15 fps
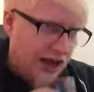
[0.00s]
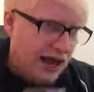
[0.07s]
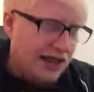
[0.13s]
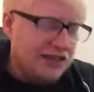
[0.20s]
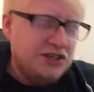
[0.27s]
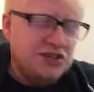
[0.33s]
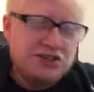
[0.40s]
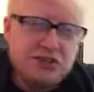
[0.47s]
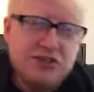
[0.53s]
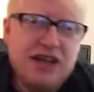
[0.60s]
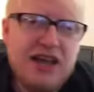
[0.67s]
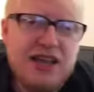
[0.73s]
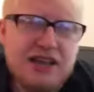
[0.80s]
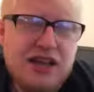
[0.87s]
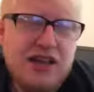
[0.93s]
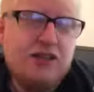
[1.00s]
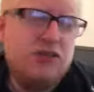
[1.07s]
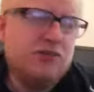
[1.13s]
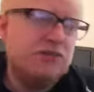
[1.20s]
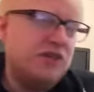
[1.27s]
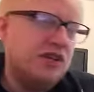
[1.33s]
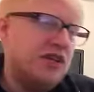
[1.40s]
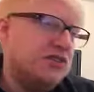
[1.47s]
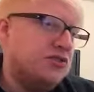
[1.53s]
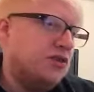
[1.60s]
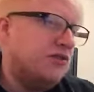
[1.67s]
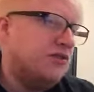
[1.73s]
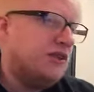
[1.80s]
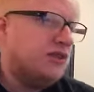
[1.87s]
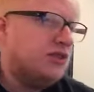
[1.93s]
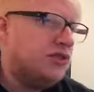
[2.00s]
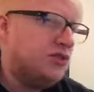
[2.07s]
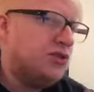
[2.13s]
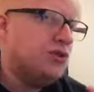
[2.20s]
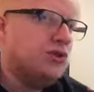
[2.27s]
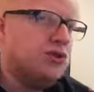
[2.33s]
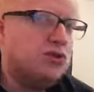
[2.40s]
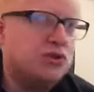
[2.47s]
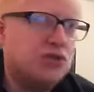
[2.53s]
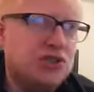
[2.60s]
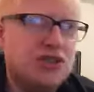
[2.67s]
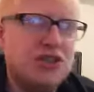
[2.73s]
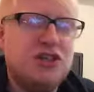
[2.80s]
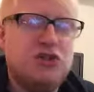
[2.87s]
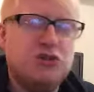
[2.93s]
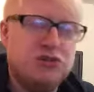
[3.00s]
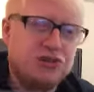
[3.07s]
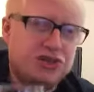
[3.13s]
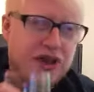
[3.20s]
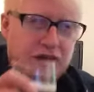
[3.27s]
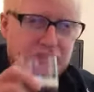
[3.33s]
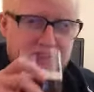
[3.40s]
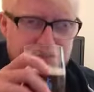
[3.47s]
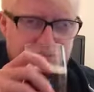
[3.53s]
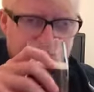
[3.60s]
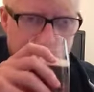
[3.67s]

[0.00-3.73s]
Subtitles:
And you do get that lovely sort of like subtle citrus character